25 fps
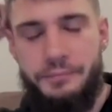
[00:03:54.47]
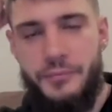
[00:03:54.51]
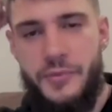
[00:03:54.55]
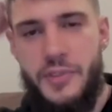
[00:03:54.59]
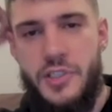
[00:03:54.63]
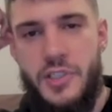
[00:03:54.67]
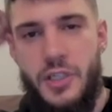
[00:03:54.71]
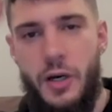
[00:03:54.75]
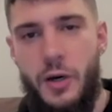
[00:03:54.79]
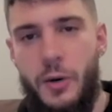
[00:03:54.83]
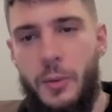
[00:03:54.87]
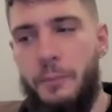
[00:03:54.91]

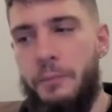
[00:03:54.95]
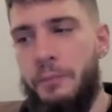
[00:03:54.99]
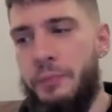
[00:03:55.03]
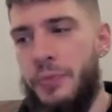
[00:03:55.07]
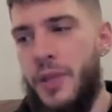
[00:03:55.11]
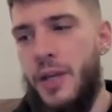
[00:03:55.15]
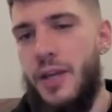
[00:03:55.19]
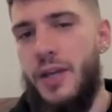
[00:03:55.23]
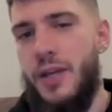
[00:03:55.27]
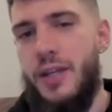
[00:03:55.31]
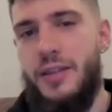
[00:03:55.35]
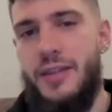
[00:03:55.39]
So
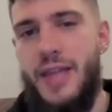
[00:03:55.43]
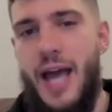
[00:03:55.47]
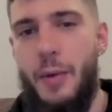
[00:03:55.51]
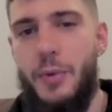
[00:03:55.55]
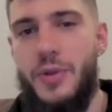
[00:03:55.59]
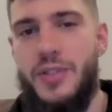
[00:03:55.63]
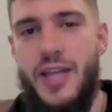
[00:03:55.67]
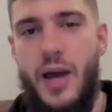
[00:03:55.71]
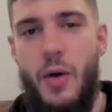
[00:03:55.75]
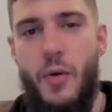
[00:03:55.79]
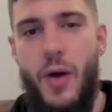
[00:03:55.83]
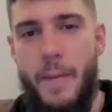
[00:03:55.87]
that
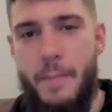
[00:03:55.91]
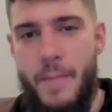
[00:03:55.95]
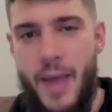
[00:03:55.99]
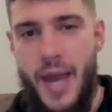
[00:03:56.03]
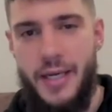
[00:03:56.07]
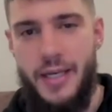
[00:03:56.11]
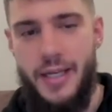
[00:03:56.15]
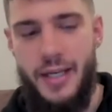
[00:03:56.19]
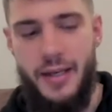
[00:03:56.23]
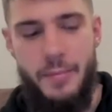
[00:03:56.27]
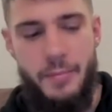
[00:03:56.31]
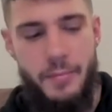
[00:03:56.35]
was how I met
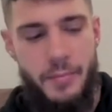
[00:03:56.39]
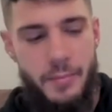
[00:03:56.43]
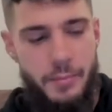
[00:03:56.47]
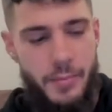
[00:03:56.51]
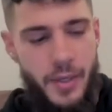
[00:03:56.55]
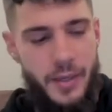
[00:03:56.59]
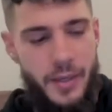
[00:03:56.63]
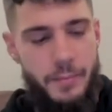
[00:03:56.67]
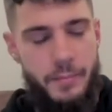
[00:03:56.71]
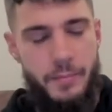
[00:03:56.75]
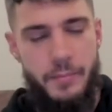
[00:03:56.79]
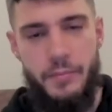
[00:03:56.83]
him.
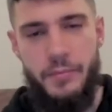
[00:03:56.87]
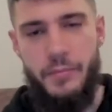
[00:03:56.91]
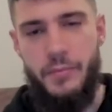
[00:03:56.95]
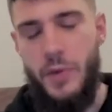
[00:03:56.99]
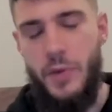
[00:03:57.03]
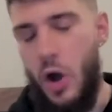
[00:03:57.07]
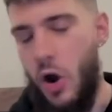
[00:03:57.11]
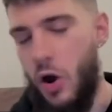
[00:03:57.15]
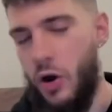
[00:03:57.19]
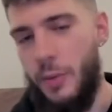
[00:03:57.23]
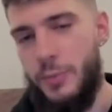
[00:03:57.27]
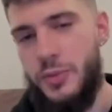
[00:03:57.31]
But
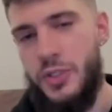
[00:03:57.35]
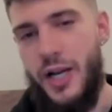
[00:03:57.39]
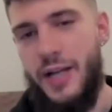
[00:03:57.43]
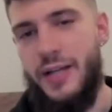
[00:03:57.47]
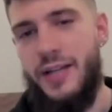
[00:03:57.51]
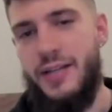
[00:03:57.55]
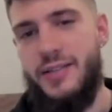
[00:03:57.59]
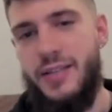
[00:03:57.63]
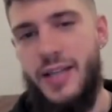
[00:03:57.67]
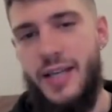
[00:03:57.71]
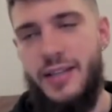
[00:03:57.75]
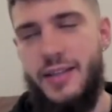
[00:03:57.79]
all I'm trying to
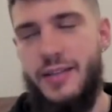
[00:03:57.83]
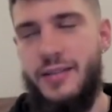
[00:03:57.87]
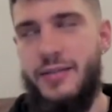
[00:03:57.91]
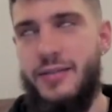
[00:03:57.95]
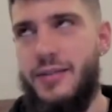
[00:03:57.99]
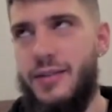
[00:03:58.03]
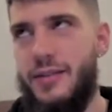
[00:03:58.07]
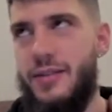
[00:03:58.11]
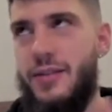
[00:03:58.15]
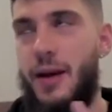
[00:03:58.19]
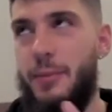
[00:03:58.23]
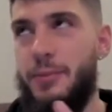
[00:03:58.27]
say,
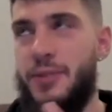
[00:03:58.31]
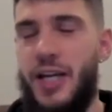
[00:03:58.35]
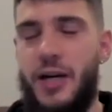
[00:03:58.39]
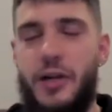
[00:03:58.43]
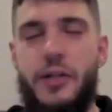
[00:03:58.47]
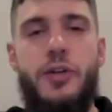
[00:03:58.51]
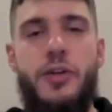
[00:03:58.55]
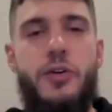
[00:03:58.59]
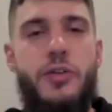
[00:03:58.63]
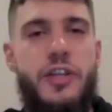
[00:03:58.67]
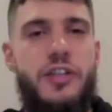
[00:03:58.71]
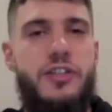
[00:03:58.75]
I'm
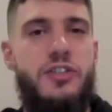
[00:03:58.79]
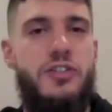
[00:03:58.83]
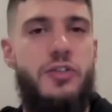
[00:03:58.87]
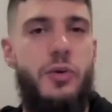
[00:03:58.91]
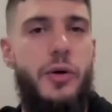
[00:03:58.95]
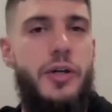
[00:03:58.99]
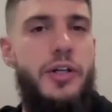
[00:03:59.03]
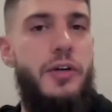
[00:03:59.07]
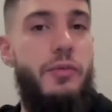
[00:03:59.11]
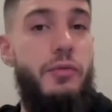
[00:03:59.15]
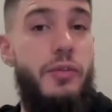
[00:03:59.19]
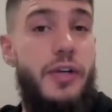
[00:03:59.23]
telling you the
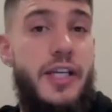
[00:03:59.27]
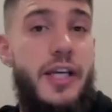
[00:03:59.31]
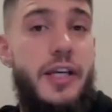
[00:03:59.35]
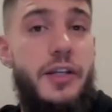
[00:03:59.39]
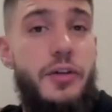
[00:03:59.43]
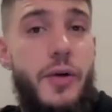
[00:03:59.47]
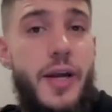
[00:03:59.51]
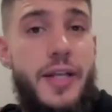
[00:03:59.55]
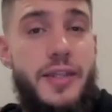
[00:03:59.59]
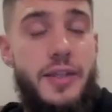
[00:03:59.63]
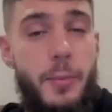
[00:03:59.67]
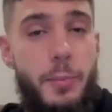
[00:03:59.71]
story to reiterate the